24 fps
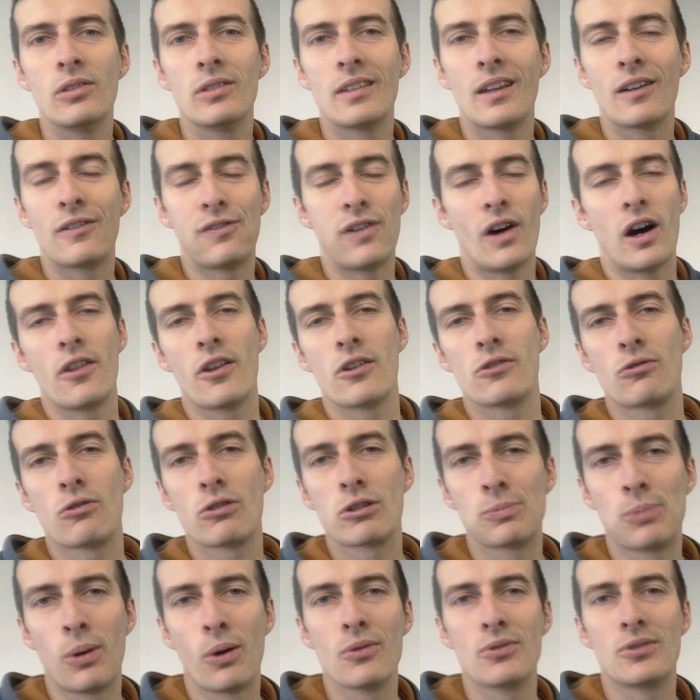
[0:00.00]
the father's
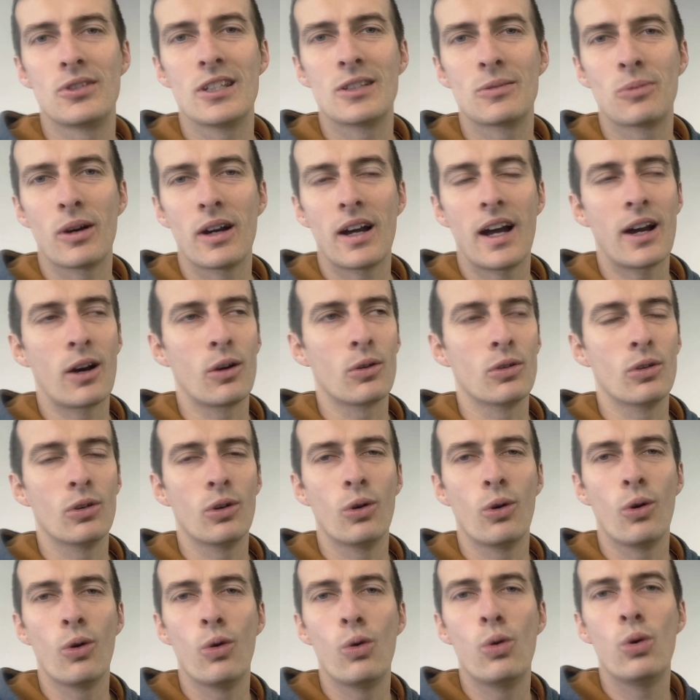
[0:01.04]
response is, well, hang
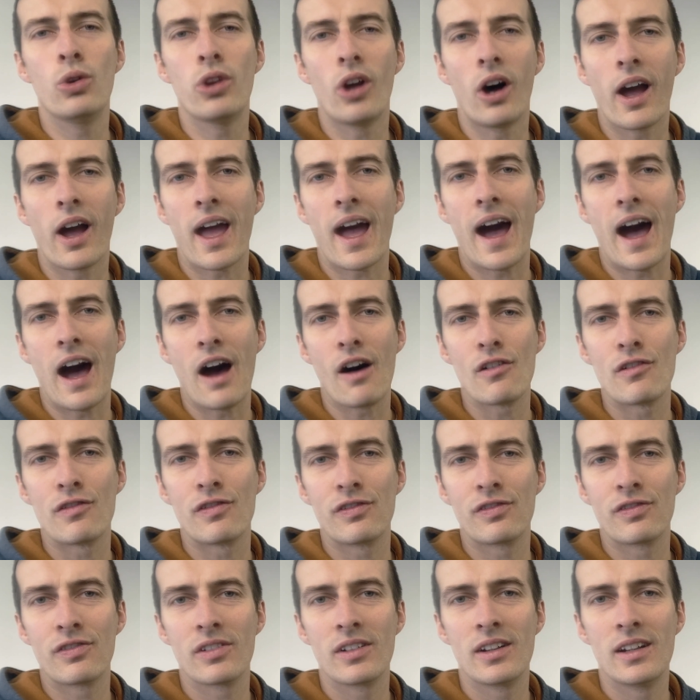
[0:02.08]
on, all that I
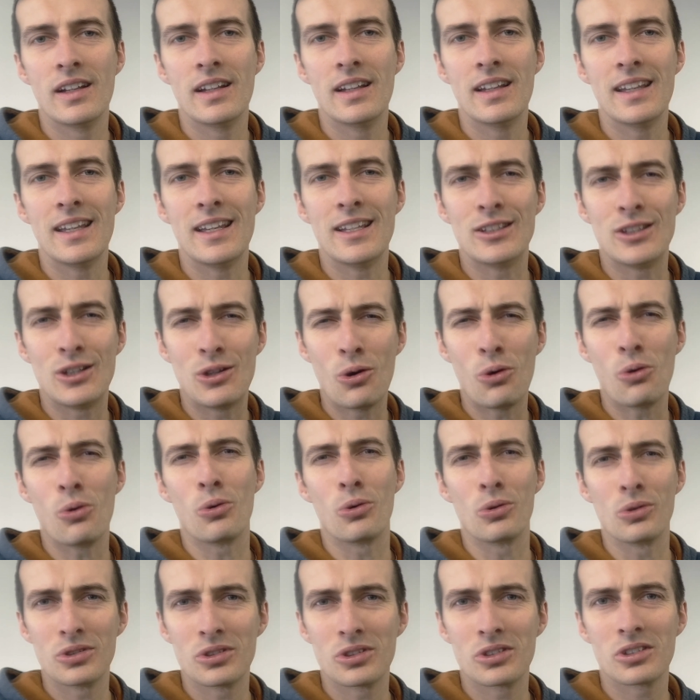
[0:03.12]
have is
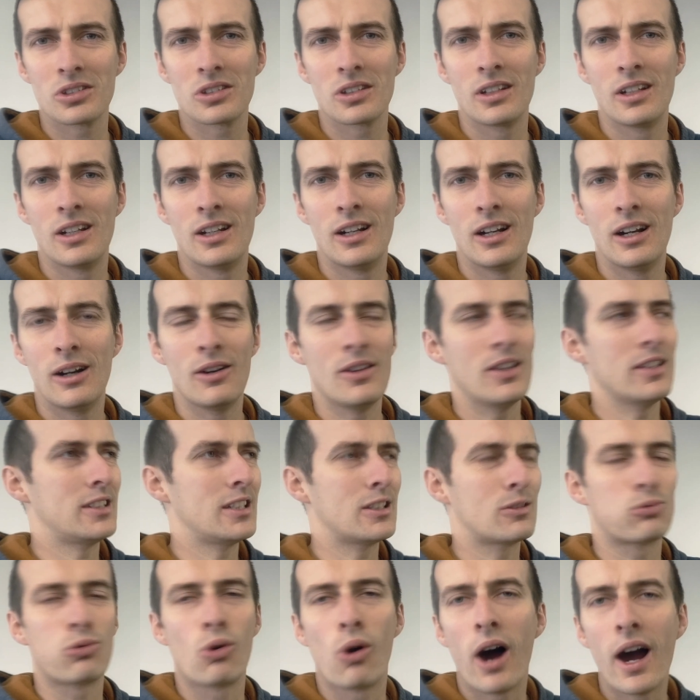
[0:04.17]
yours. This
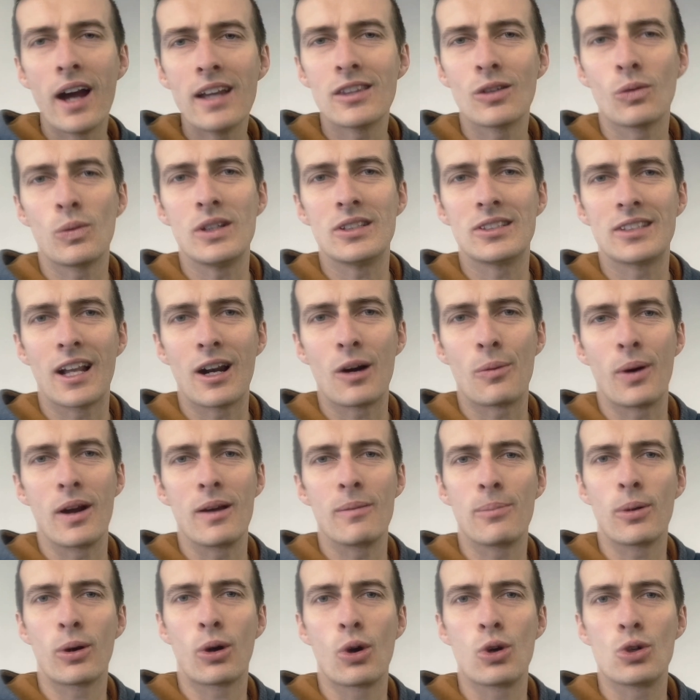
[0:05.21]
is right that we
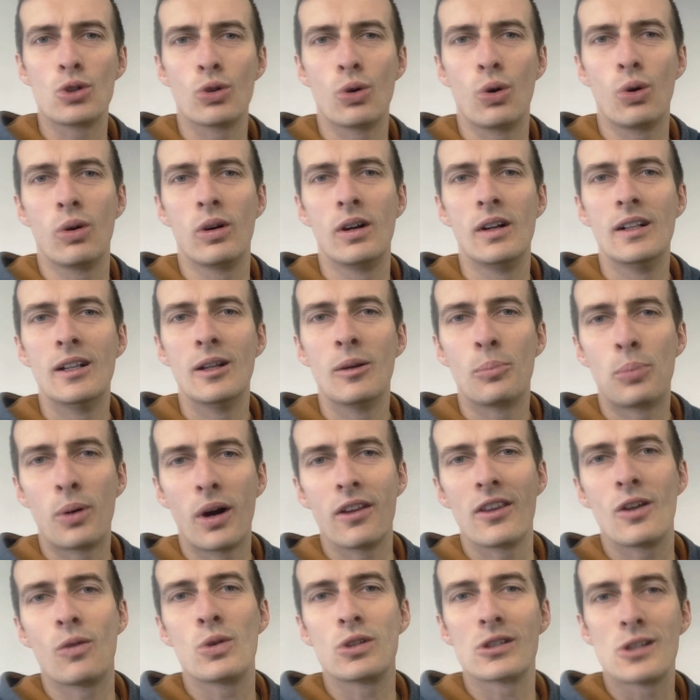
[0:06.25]
celebrate because your
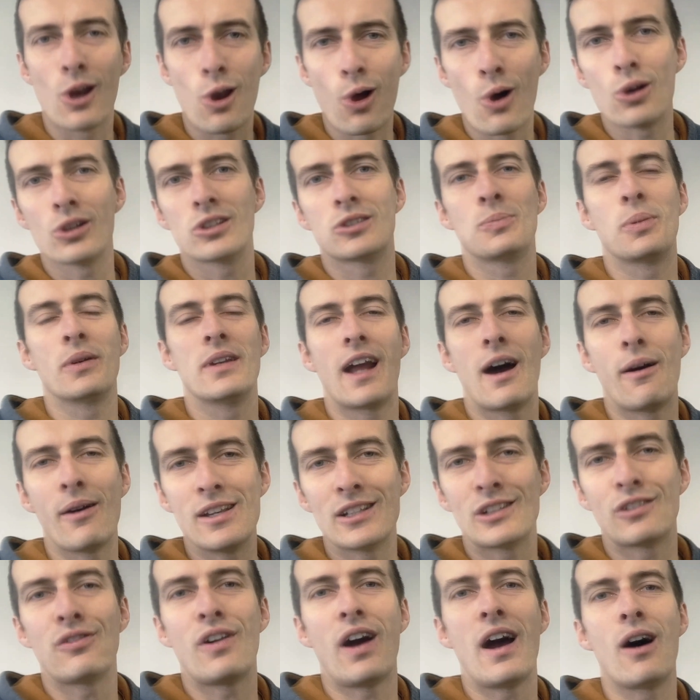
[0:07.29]
brother was lost, but now
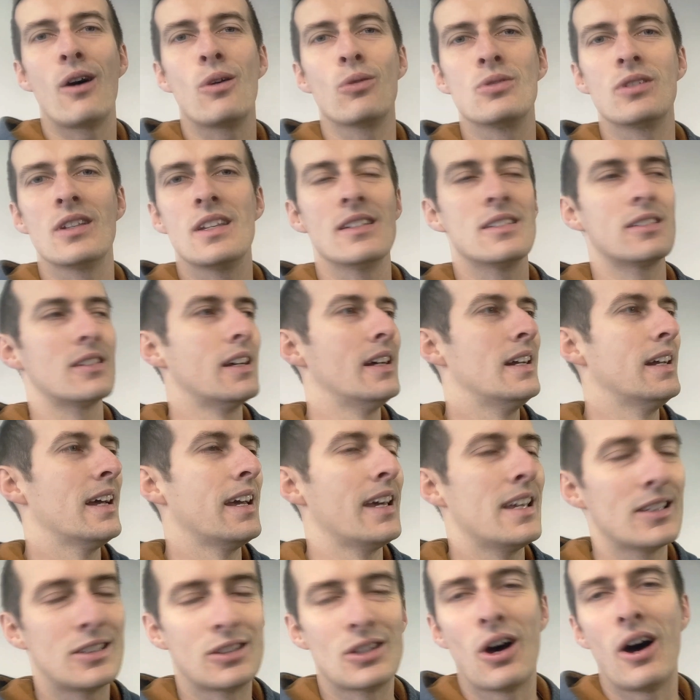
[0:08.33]
he's found.
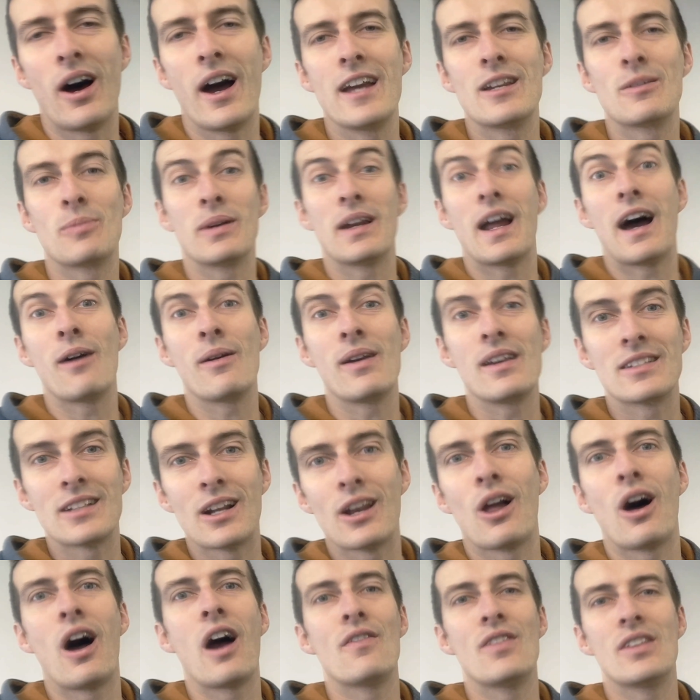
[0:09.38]
He's died, but now he's
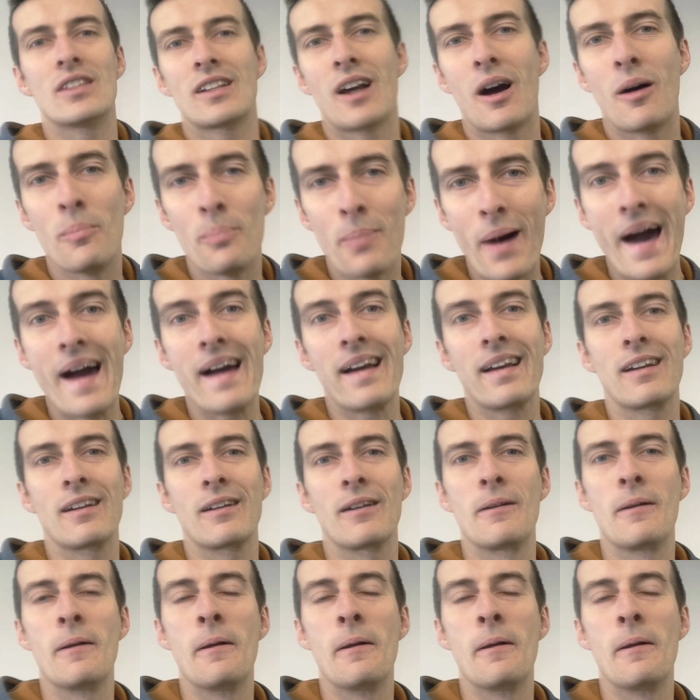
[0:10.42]
alive. He's come back